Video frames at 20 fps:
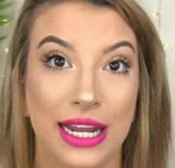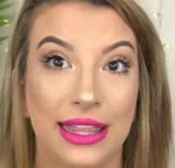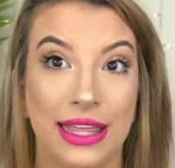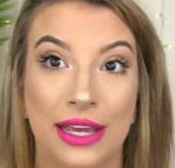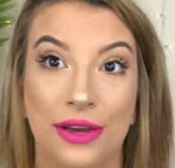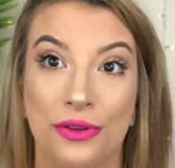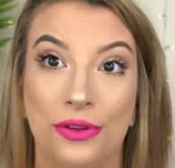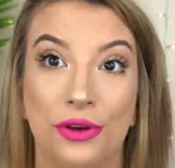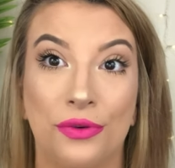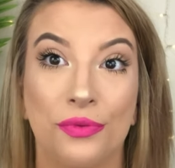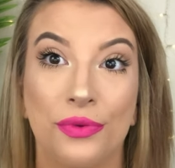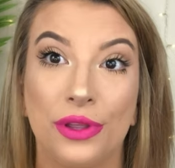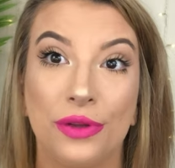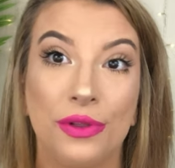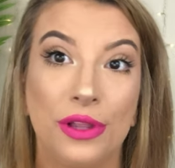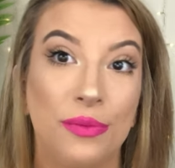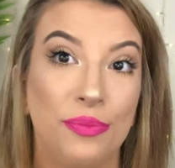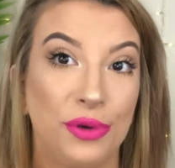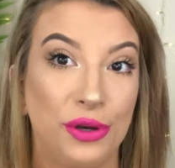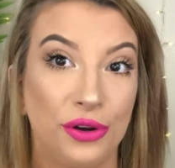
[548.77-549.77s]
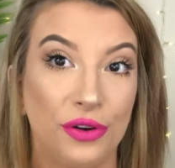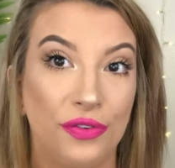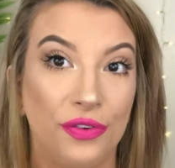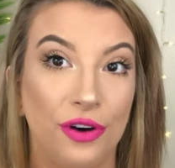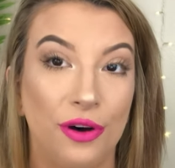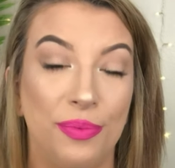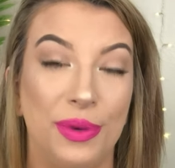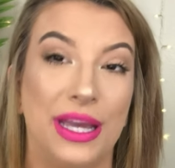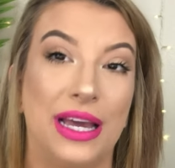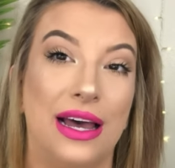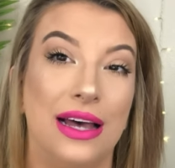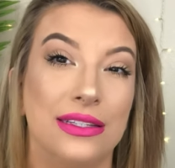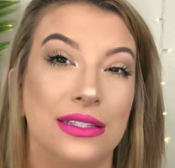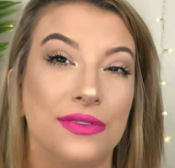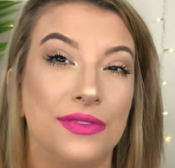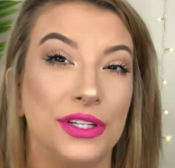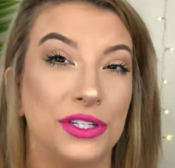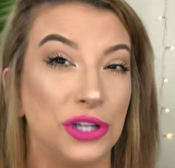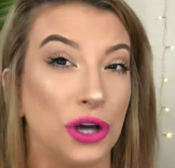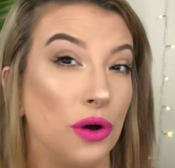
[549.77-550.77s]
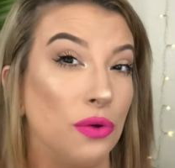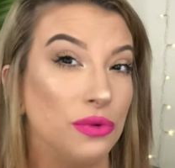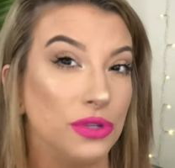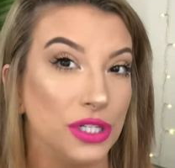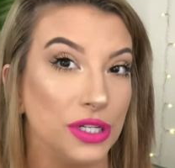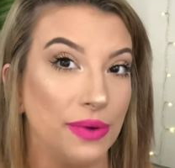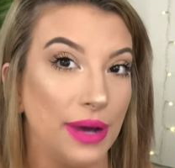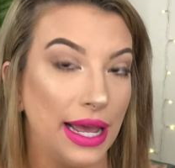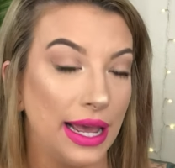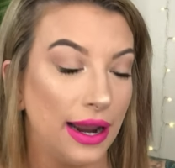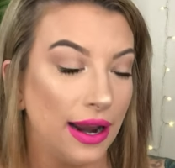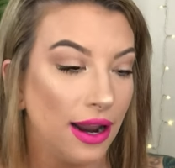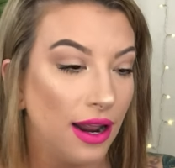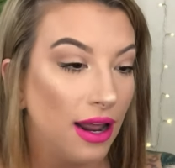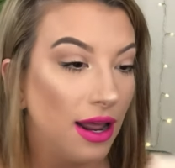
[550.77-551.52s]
I think it would look really, really beautiful because of the tone to it.